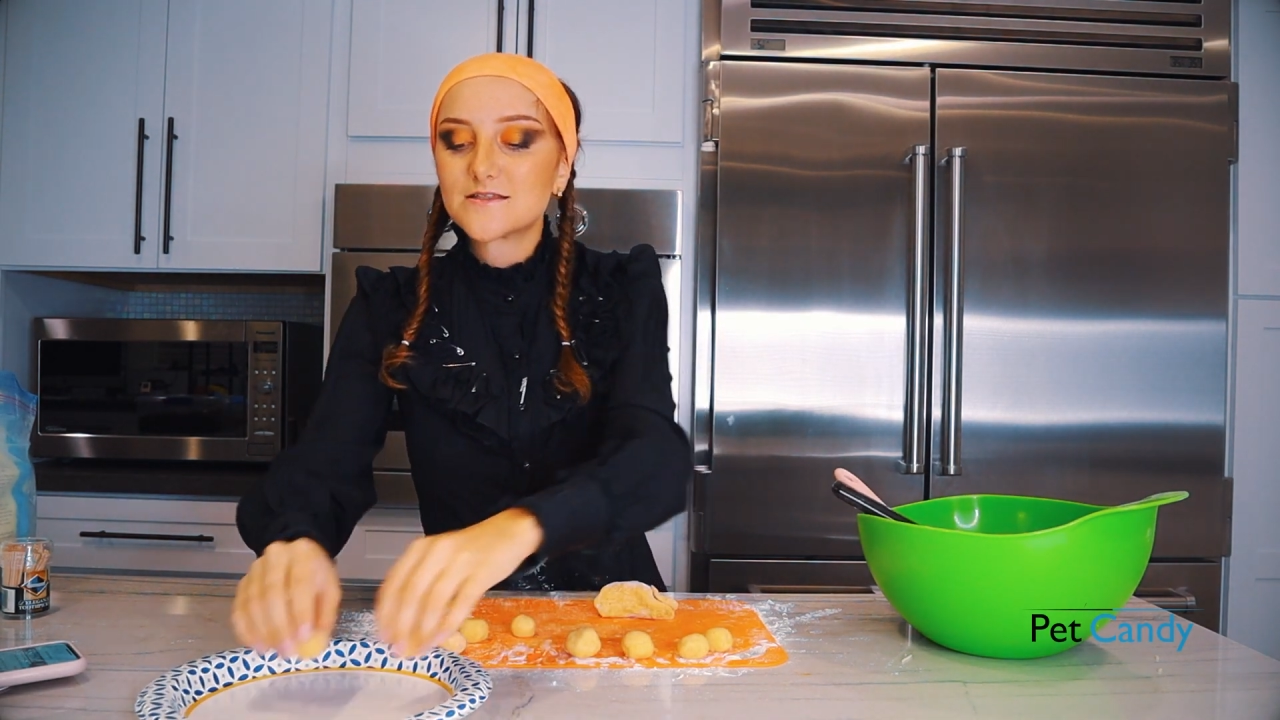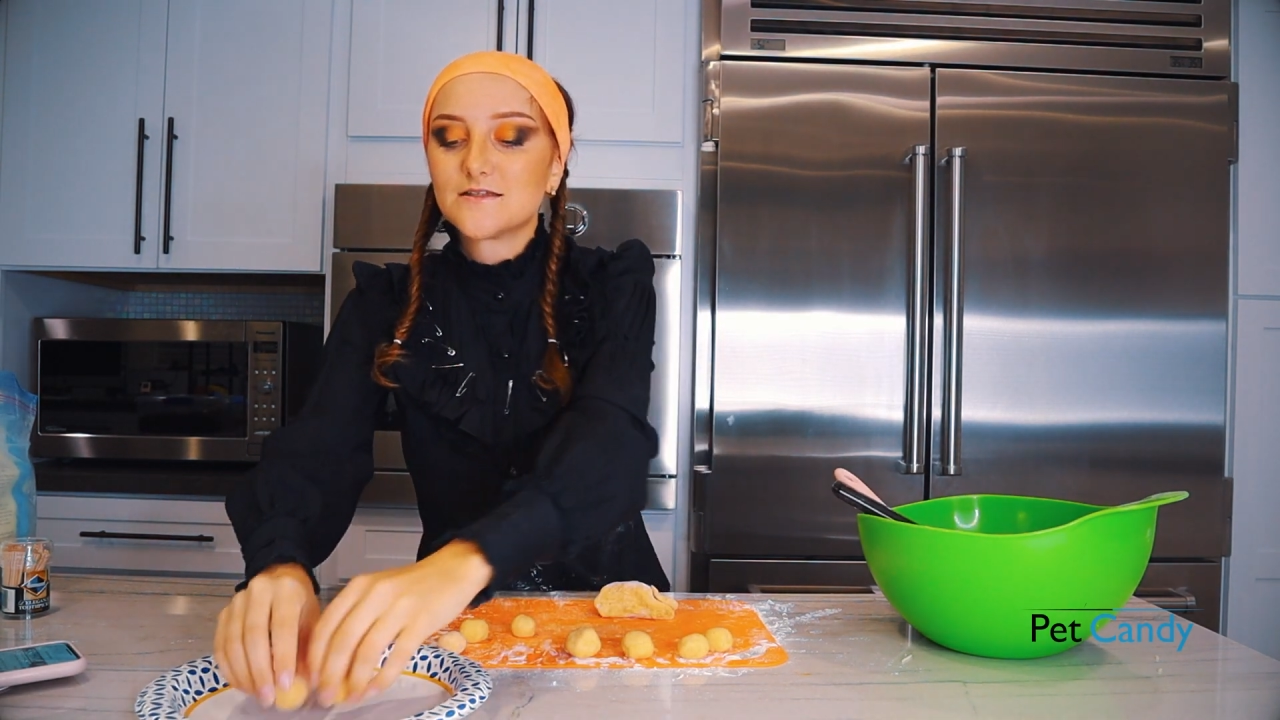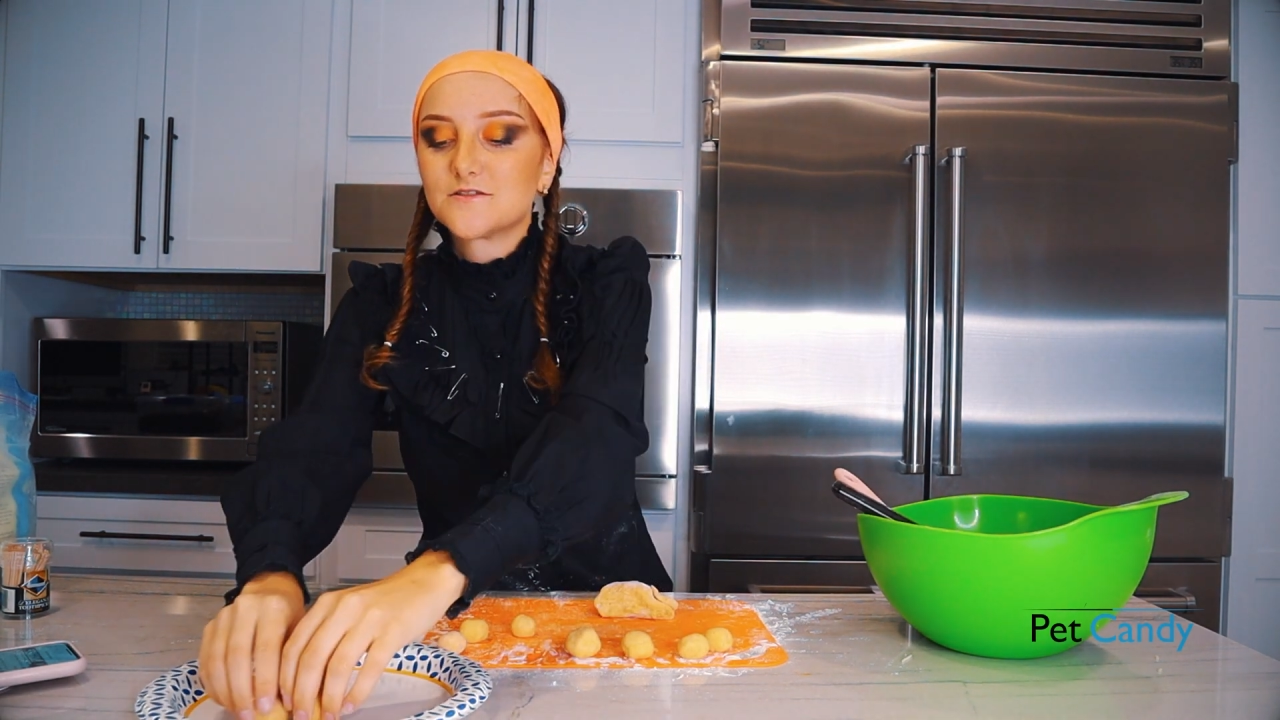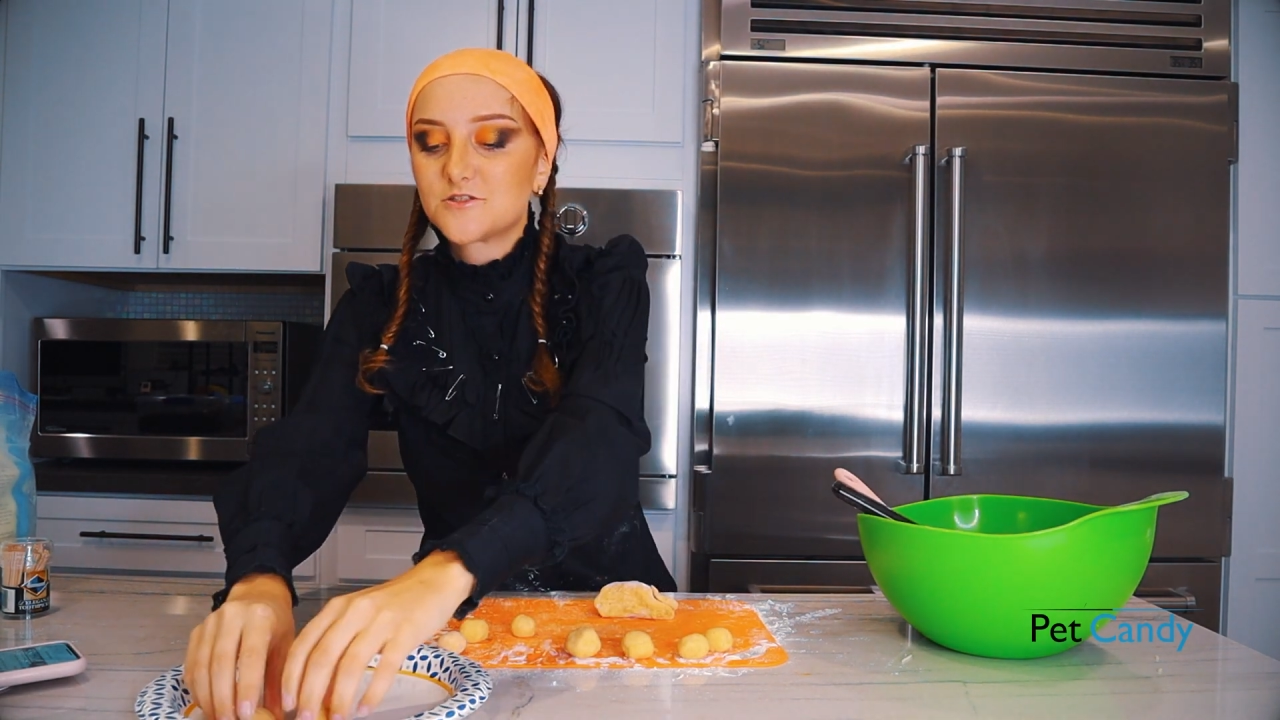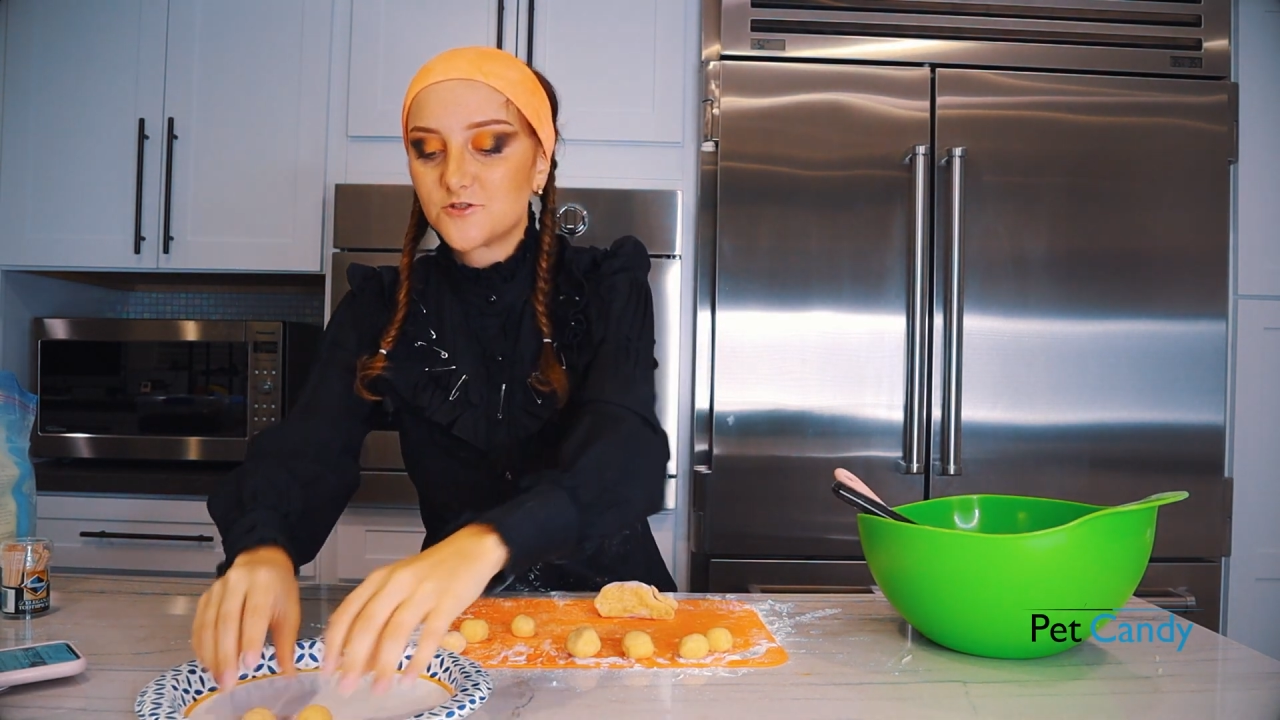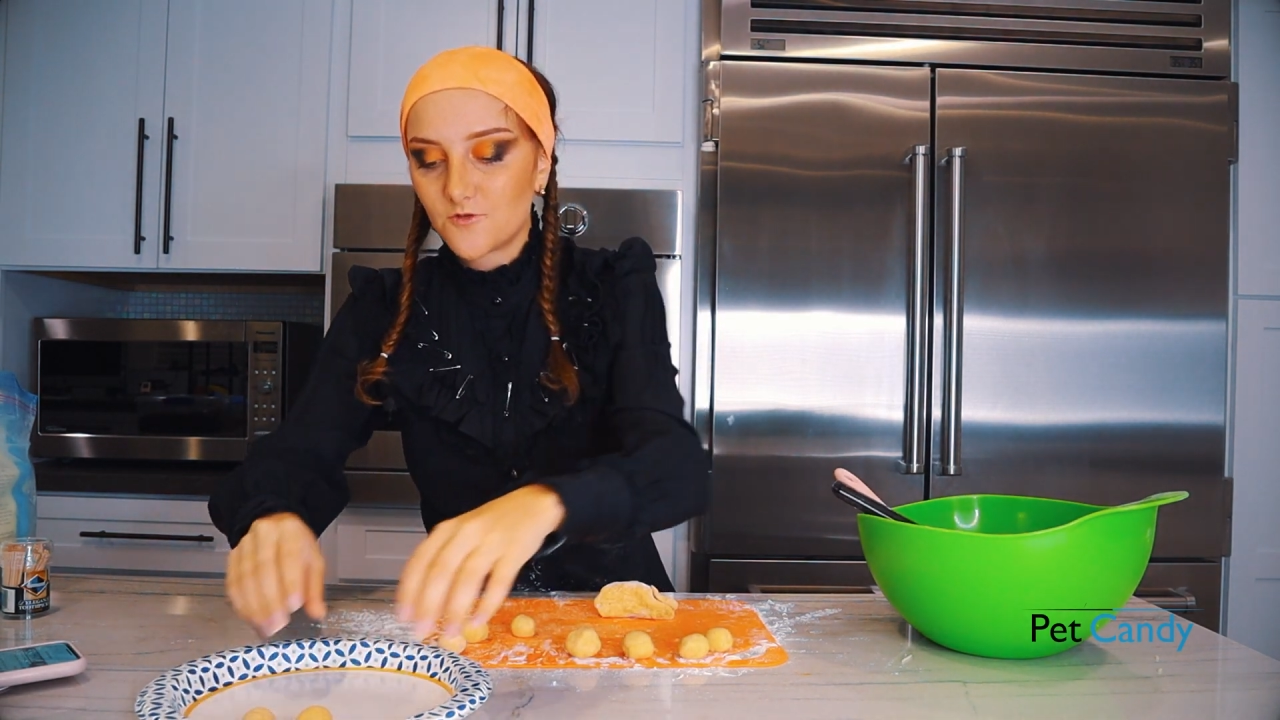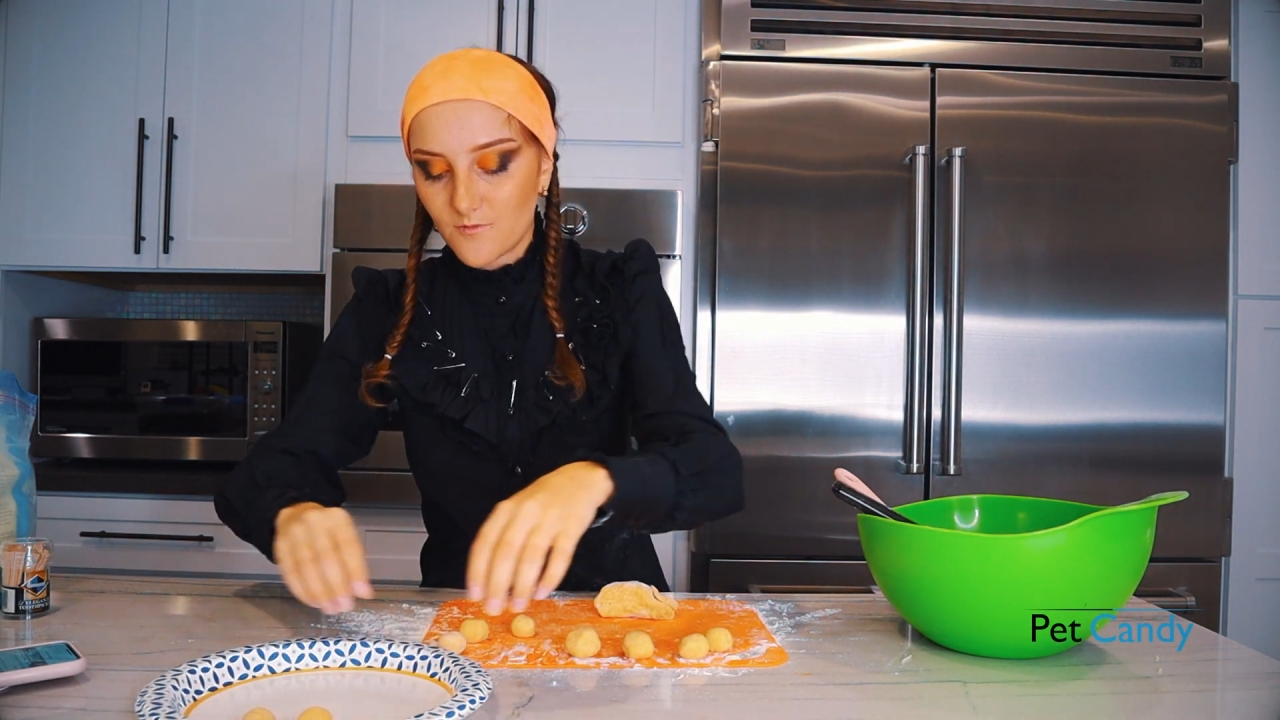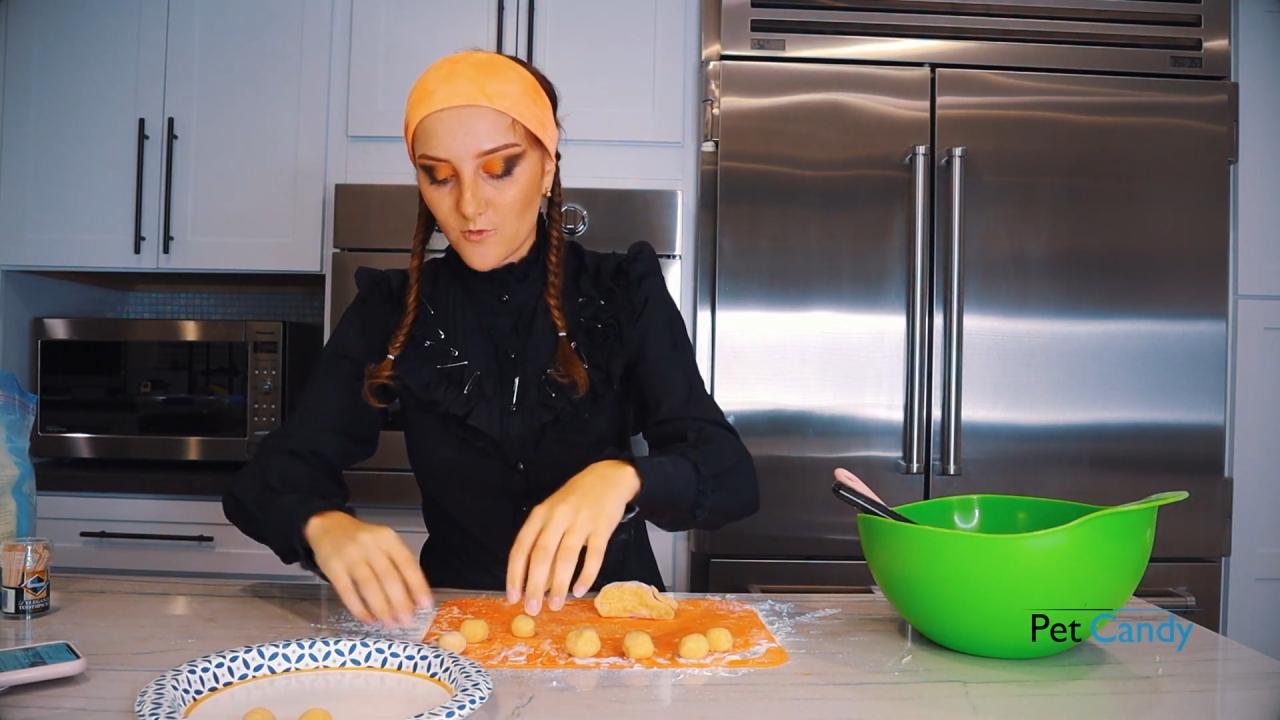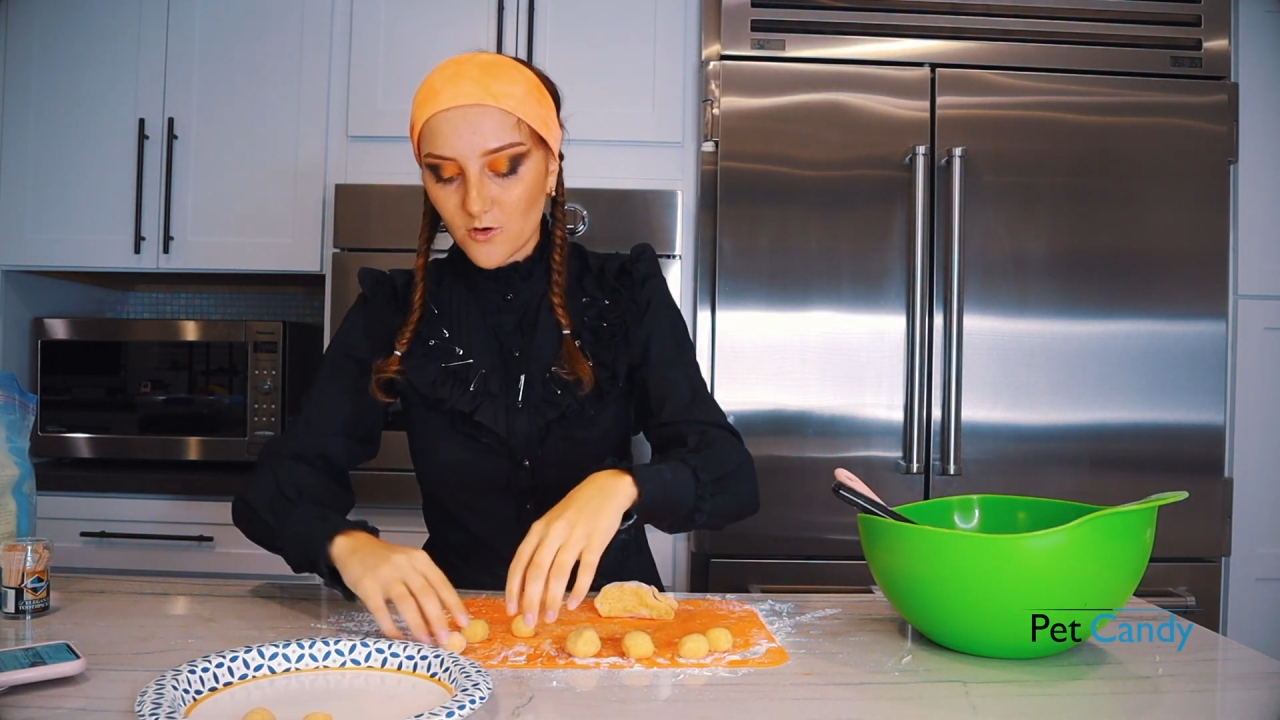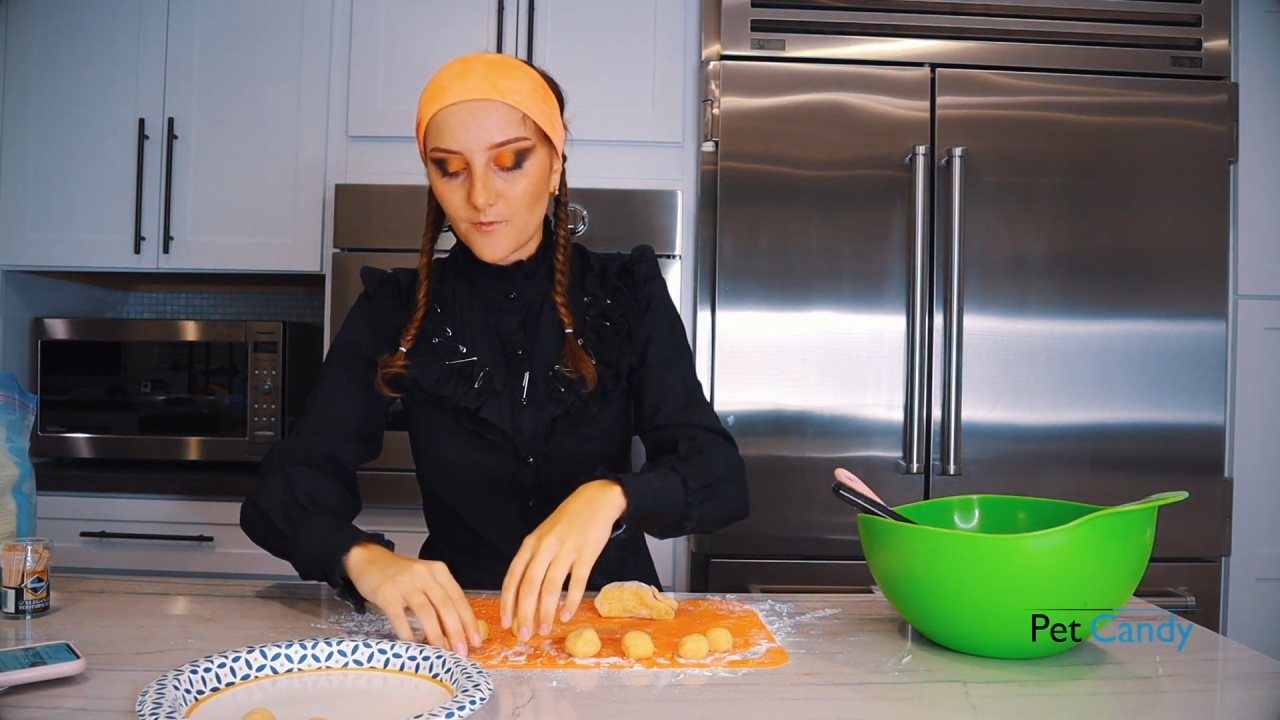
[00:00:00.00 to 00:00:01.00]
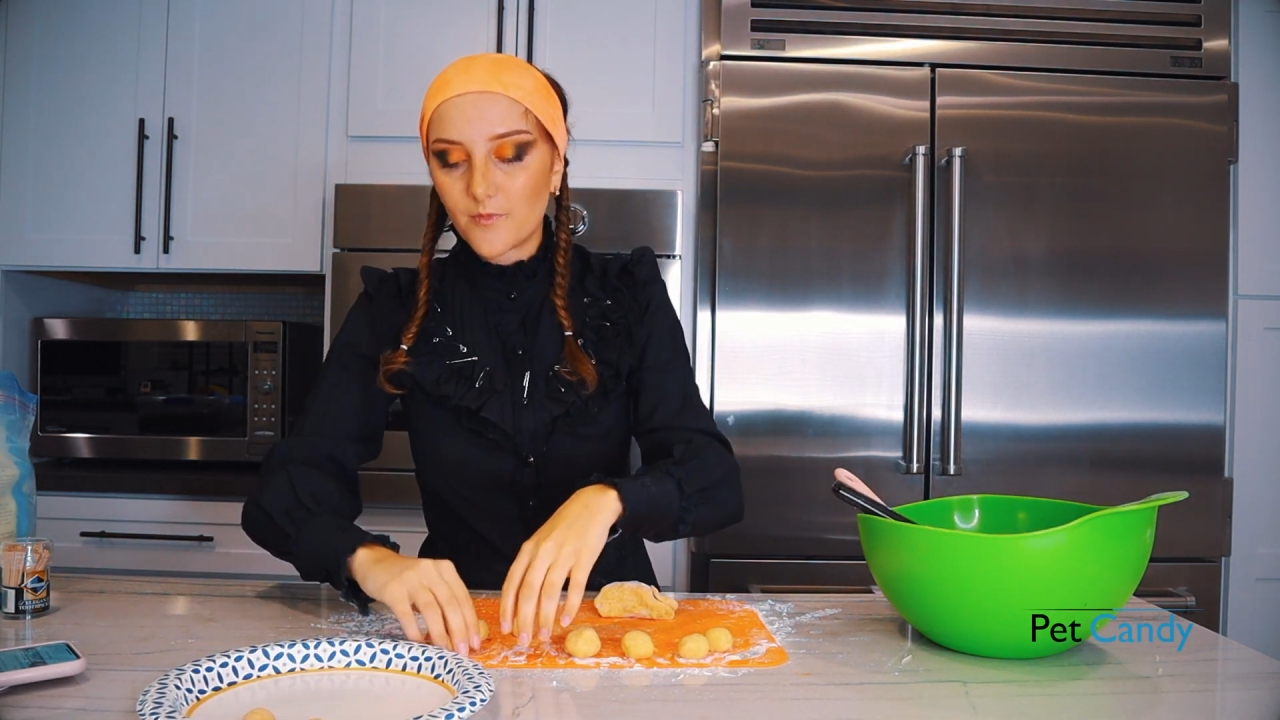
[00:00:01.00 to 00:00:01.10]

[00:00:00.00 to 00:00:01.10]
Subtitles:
into more